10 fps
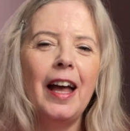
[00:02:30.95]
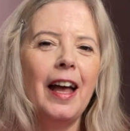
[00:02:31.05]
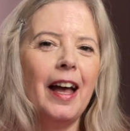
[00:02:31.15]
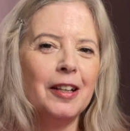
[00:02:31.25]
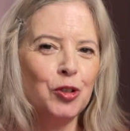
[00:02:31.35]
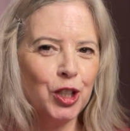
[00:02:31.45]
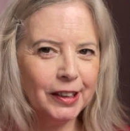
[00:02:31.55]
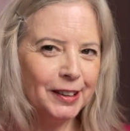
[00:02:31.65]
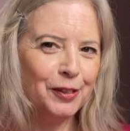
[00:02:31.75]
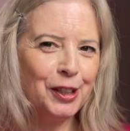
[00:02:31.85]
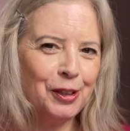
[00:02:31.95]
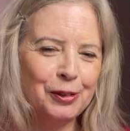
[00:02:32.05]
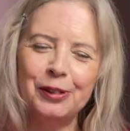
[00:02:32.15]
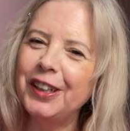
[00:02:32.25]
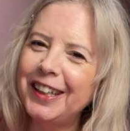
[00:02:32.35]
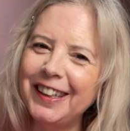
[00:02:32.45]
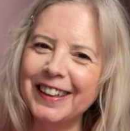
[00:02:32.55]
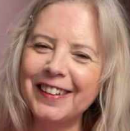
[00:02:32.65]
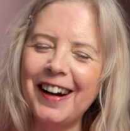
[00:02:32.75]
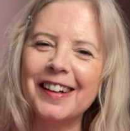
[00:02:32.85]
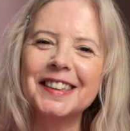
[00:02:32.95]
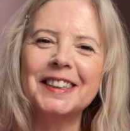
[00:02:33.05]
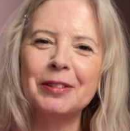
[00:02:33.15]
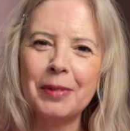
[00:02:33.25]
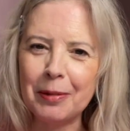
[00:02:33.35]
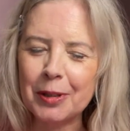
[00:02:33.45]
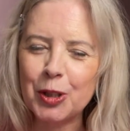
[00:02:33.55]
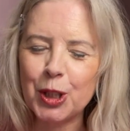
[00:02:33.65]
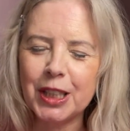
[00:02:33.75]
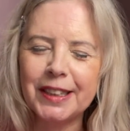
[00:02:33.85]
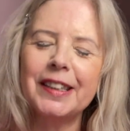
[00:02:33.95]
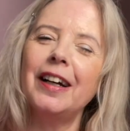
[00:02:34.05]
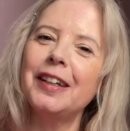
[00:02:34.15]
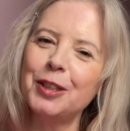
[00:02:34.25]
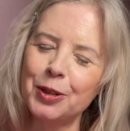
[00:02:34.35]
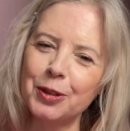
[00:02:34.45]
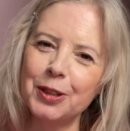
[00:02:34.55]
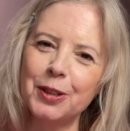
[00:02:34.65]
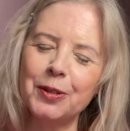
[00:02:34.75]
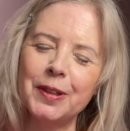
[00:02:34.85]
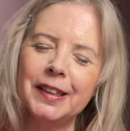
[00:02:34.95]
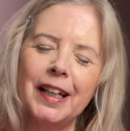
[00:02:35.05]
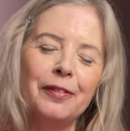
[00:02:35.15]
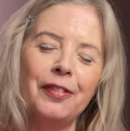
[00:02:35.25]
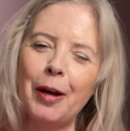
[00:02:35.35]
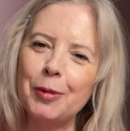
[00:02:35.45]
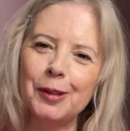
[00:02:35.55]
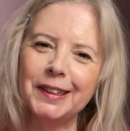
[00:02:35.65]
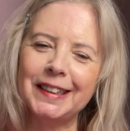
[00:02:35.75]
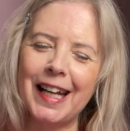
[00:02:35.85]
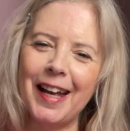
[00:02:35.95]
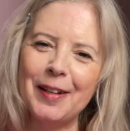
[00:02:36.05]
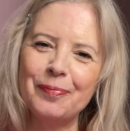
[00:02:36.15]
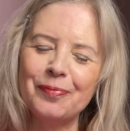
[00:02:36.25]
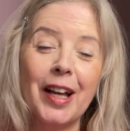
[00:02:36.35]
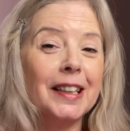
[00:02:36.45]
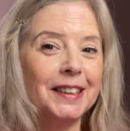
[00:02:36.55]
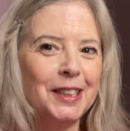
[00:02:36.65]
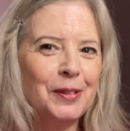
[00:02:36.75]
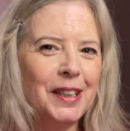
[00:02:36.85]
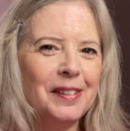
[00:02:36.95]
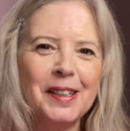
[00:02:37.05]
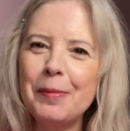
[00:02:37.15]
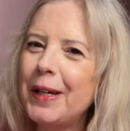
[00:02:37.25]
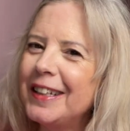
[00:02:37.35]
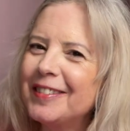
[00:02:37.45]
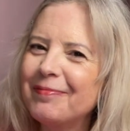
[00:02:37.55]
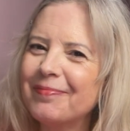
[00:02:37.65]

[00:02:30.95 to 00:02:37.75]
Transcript: And just for you, here are some images I took during that fabulous day. I'll see you here in a bit.